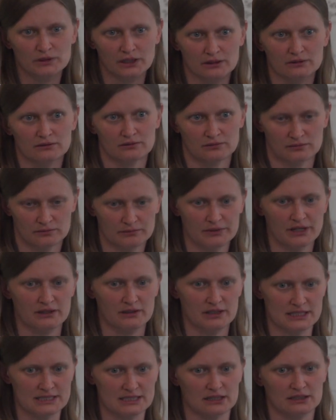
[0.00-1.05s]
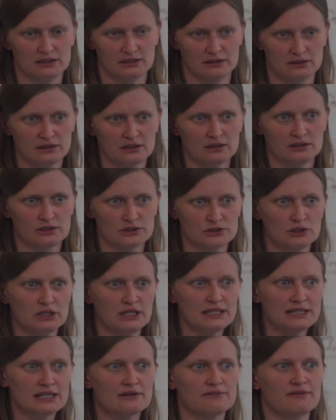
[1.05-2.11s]
In yeah, end, right? yeah, exactly. So
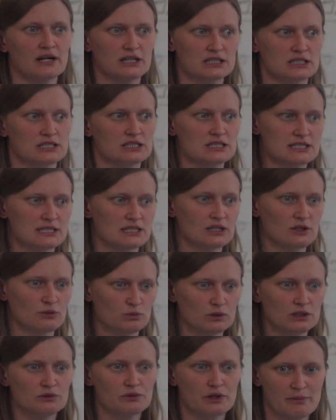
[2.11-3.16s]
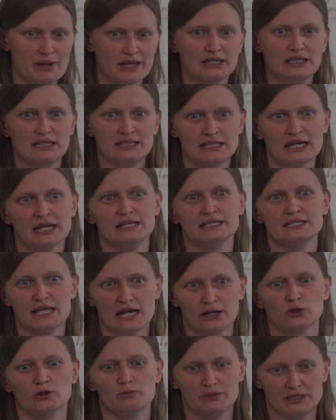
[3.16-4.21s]
linear functions will remain linear in
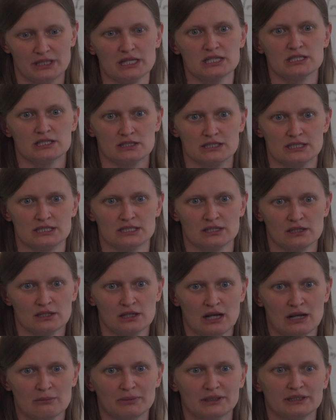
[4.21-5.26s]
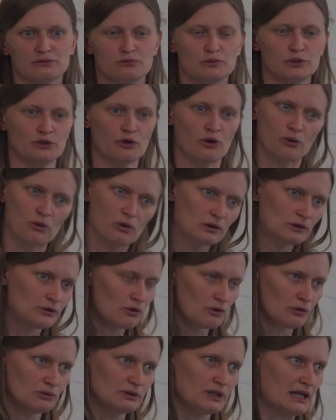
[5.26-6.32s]
their combinations, but we know, all
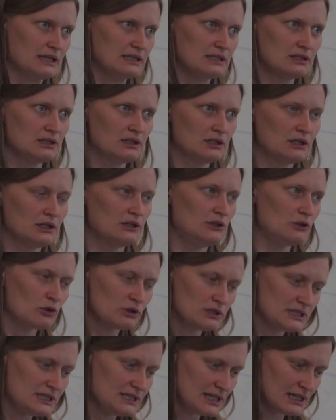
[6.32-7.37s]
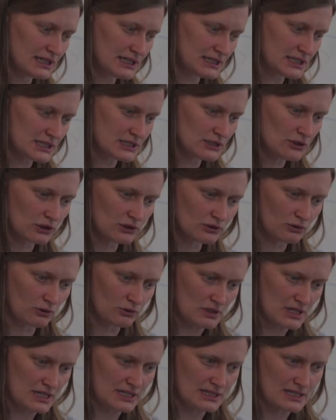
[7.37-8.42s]
know that nonlinearity is not
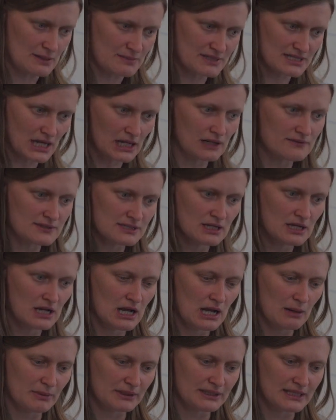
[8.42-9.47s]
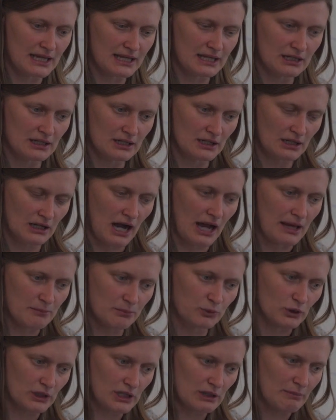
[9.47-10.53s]
only in themselves, but they are
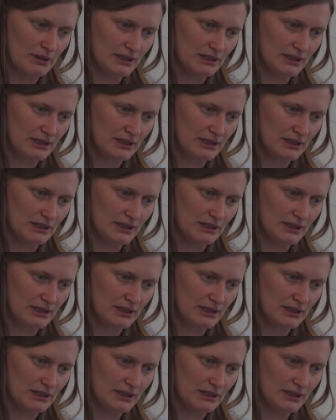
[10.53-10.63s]
important.